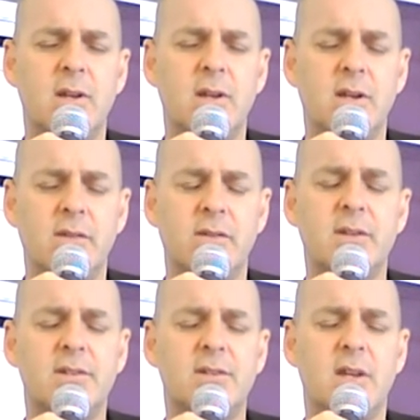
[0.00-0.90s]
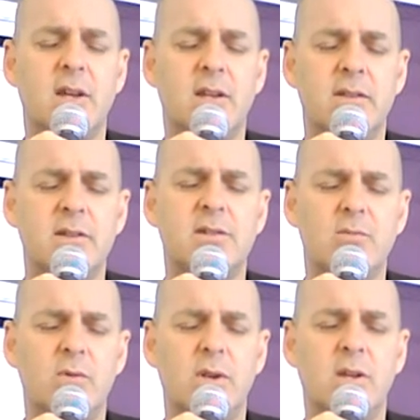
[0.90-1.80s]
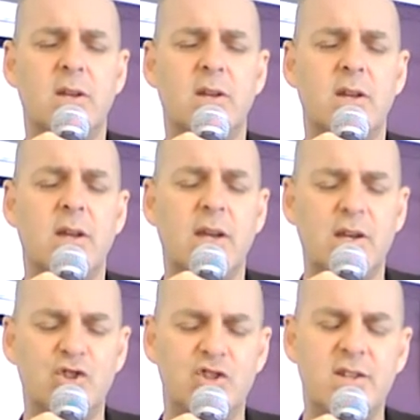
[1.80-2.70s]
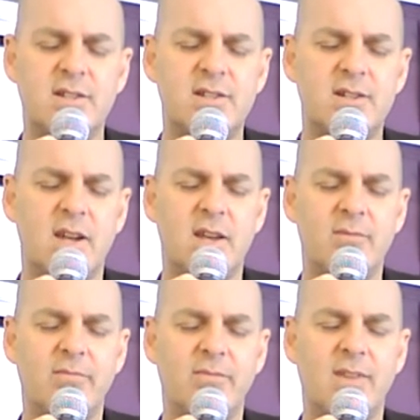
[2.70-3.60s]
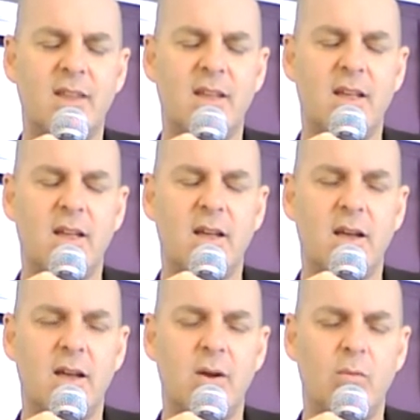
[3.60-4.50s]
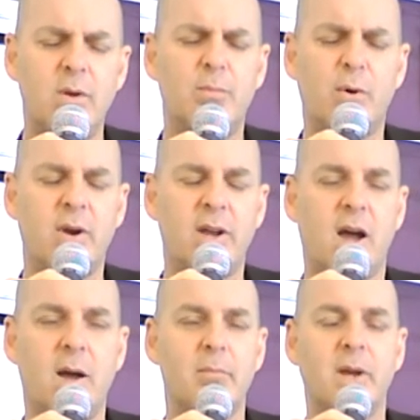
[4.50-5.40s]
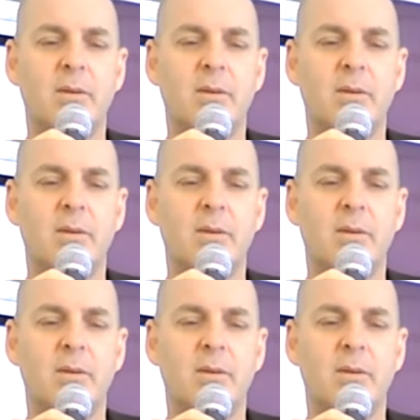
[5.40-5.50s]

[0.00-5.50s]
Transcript: in this day, this week. In Jesus' name, we pray. Amen.